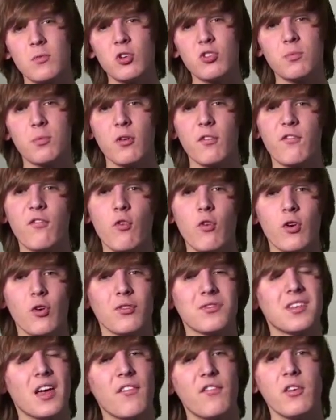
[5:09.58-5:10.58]
Motorsport 4.
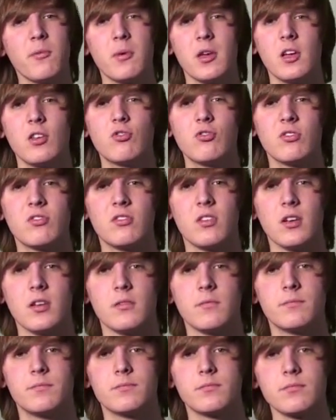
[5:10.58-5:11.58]
It'll definitely be
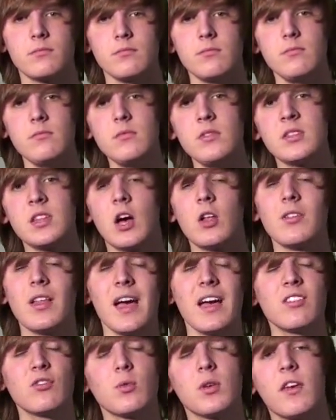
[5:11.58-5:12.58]
interesting. Now,
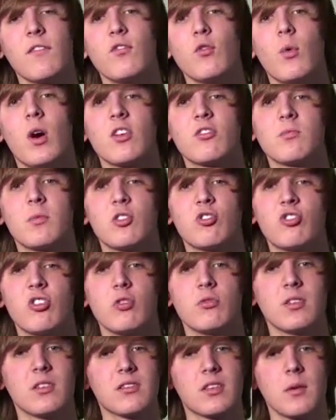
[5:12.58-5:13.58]
last week, if you watched my
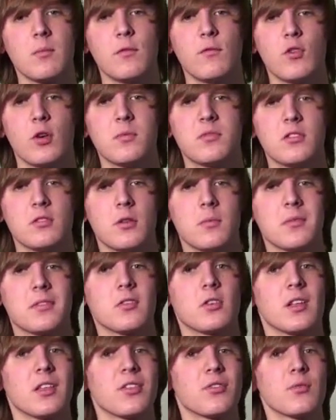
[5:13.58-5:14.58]
show, Nick's Gaming View, episode number
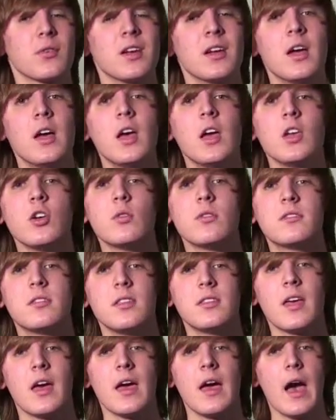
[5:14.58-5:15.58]
33, you would
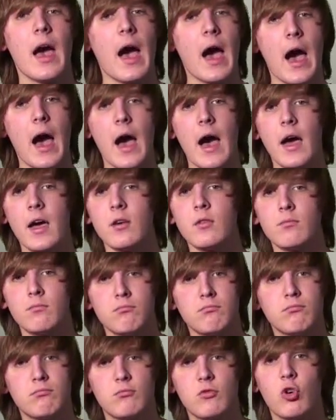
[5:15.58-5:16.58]
see that I
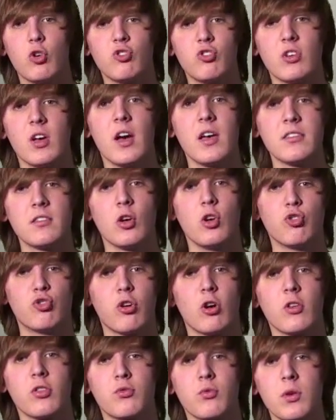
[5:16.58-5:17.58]
told you guys that
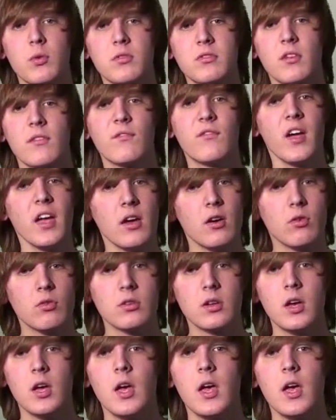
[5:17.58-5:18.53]
Uncharted 3 was unveiled.